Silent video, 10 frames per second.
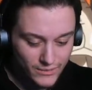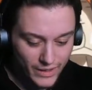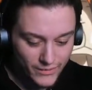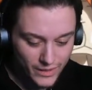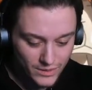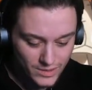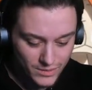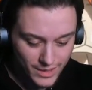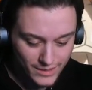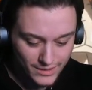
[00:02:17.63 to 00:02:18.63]
5,000 on
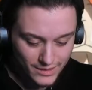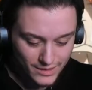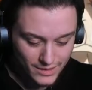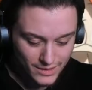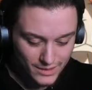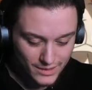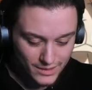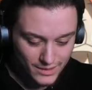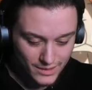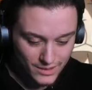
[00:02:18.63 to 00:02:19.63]
mine.
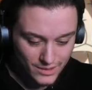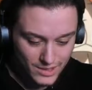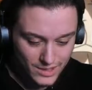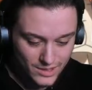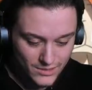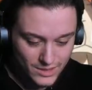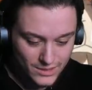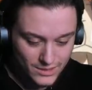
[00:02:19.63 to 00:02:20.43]
No, take this, Ryan.